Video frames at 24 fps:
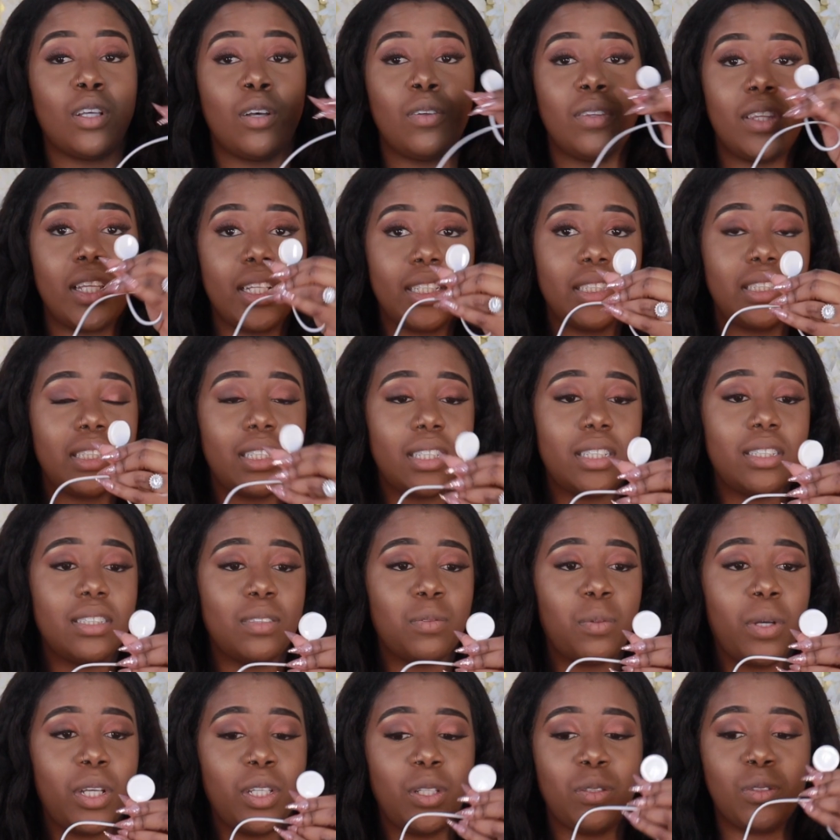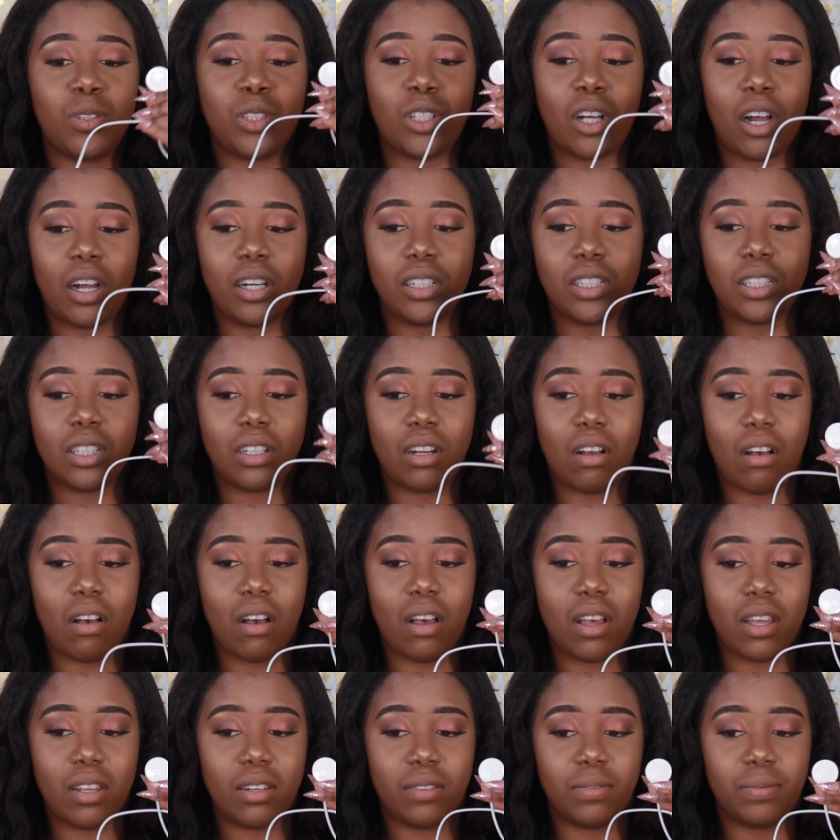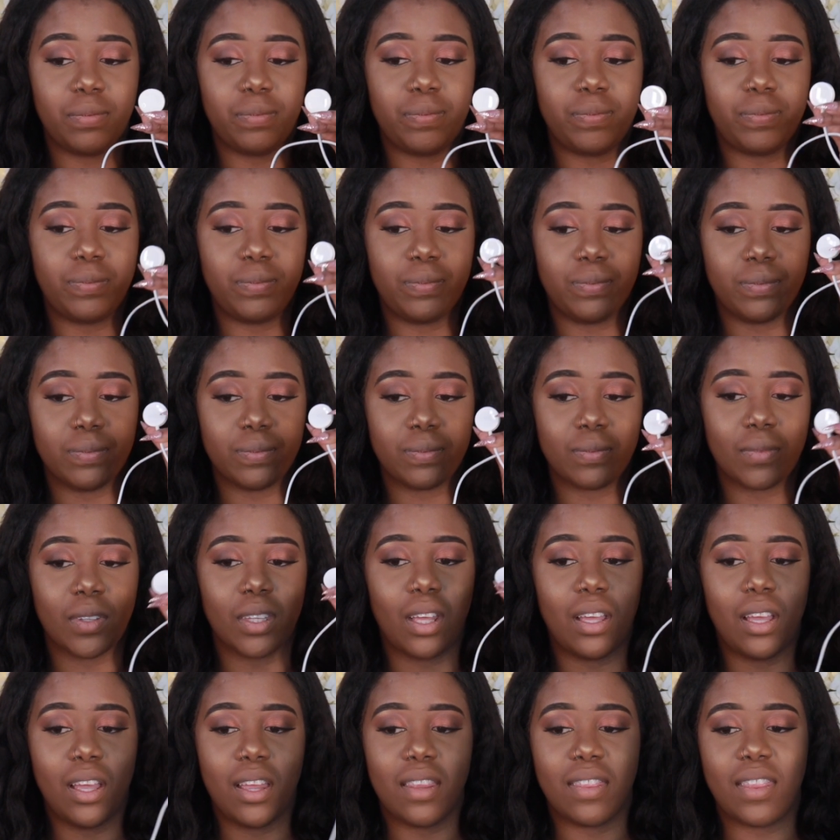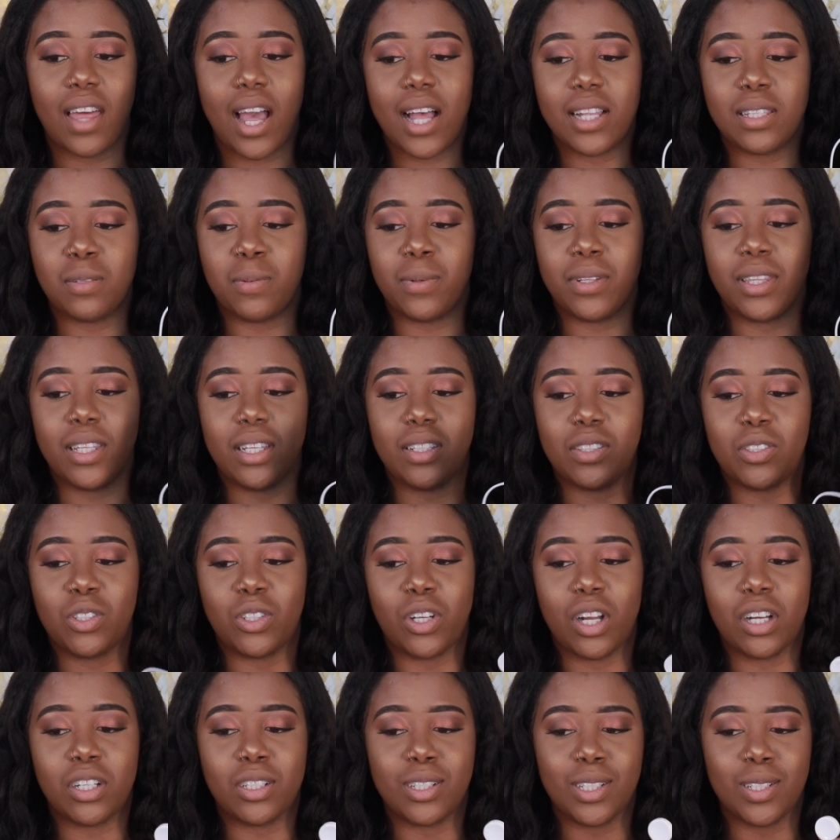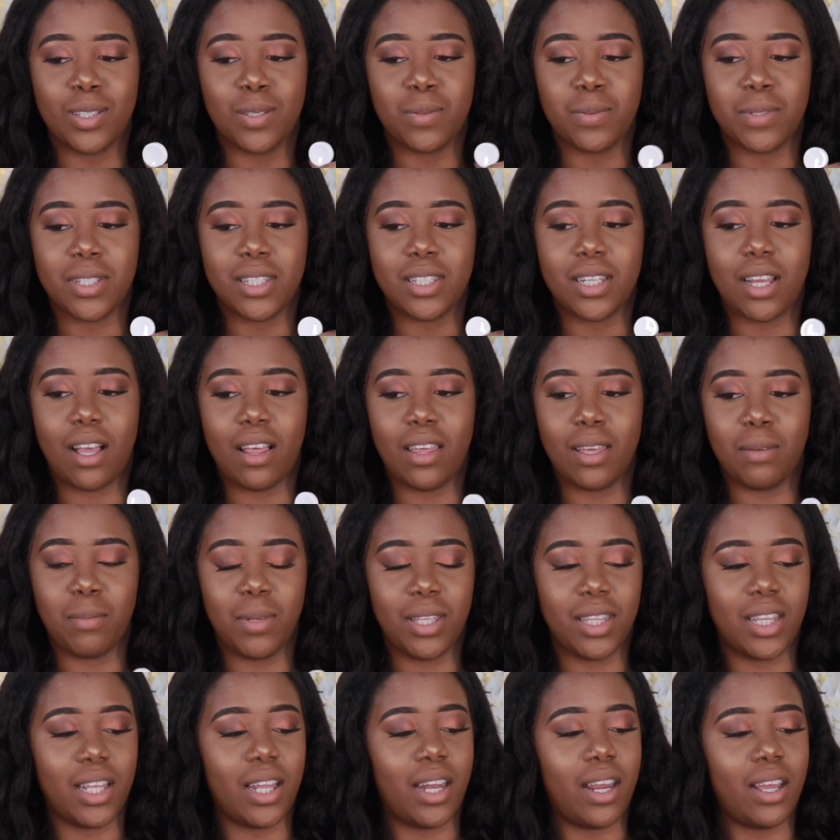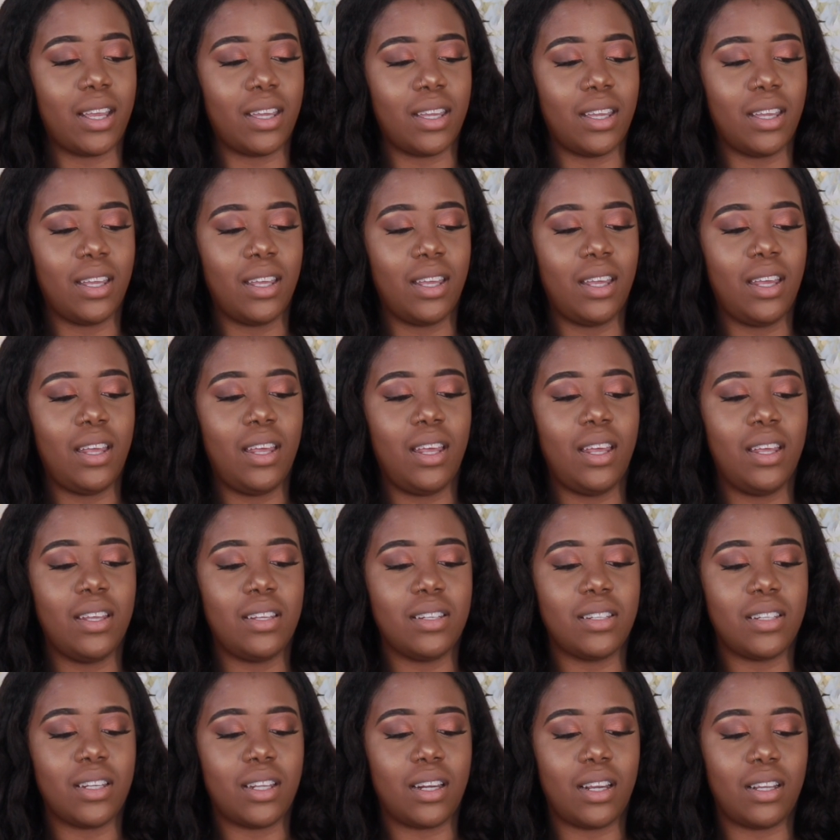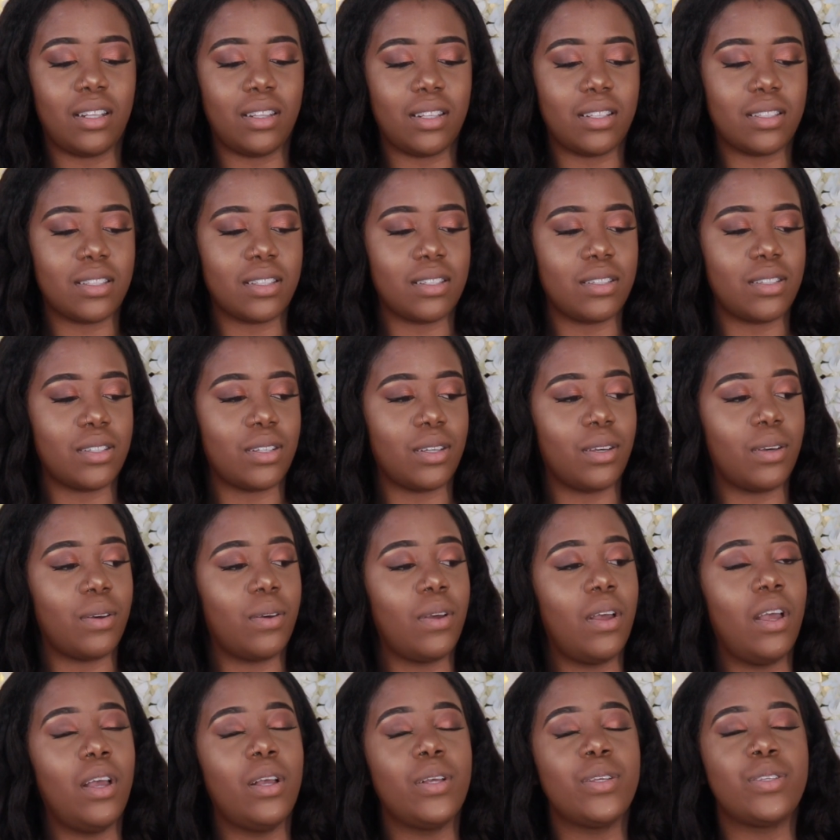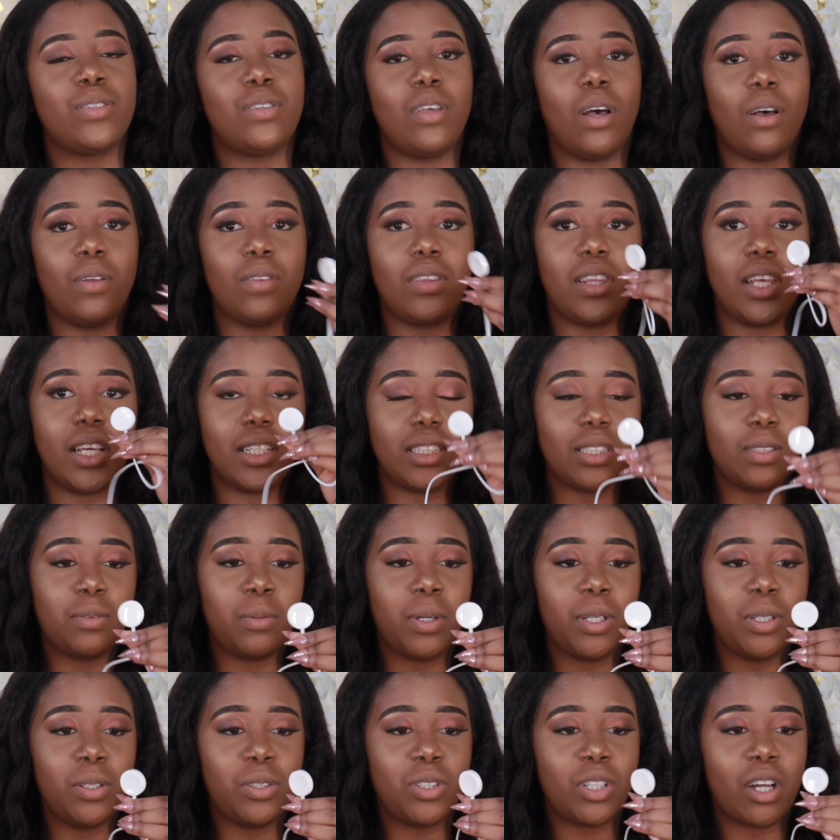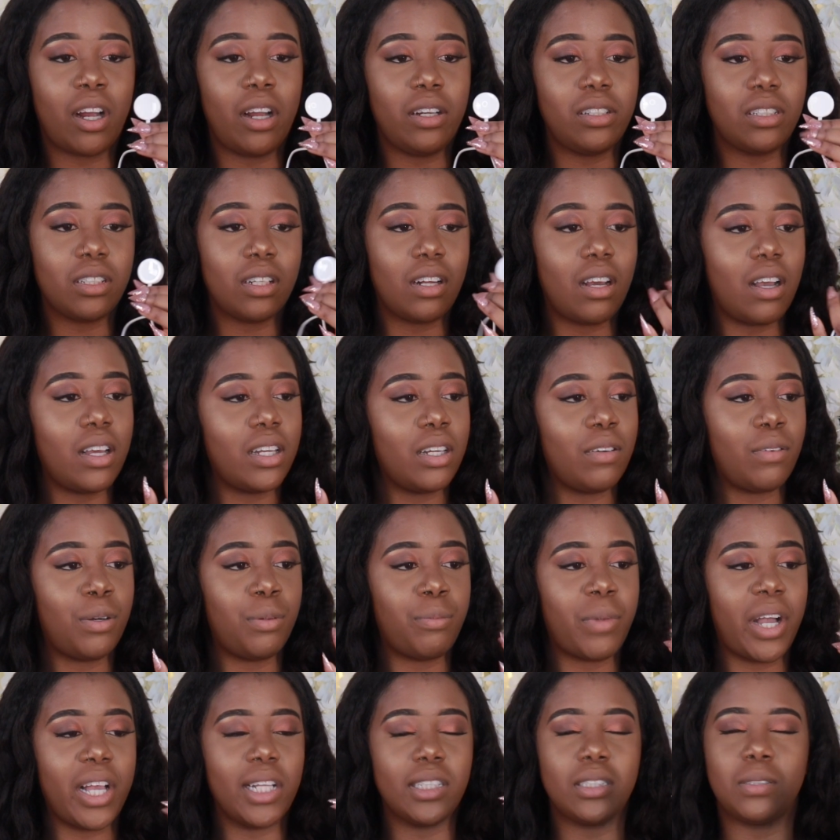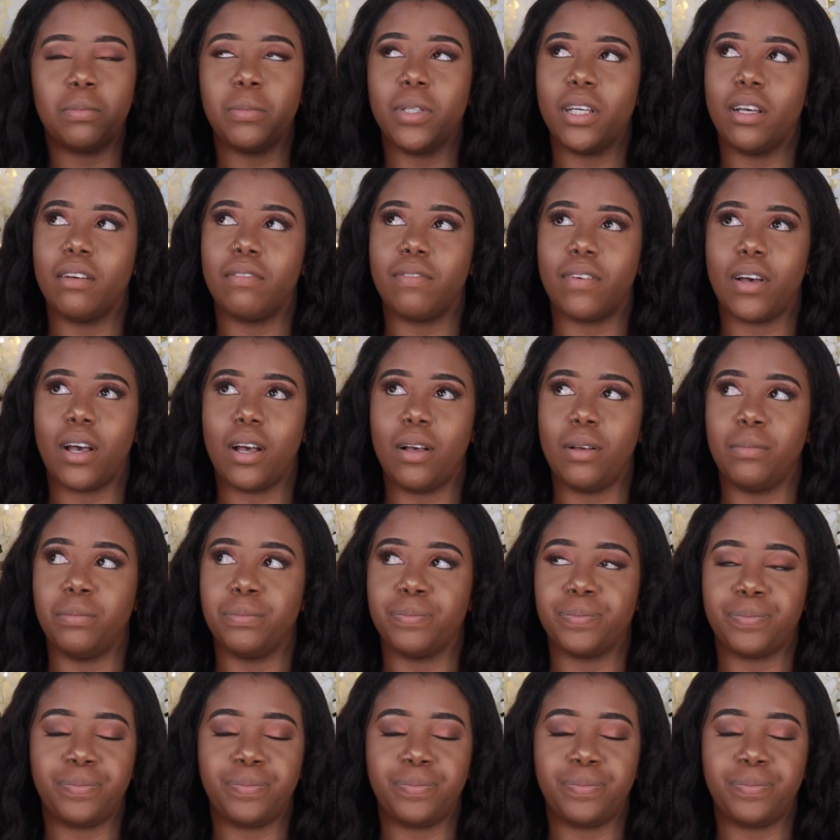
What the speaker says: this is what you charge it on. That's what the instructions was telling me that I didn't listen to. So this is what you charge it on. It reminds me of, I